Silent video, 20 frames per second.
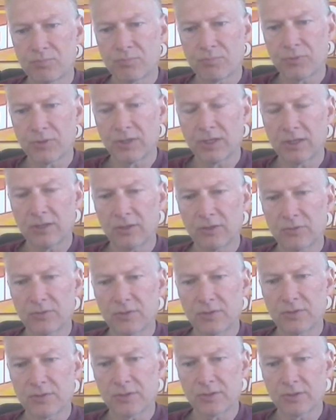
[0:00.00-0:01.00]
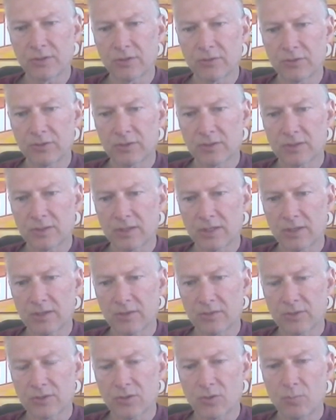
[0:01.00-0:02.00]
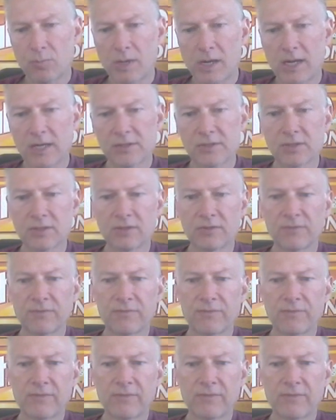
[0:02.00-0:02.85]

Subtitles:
pretty close to zero. There's no positive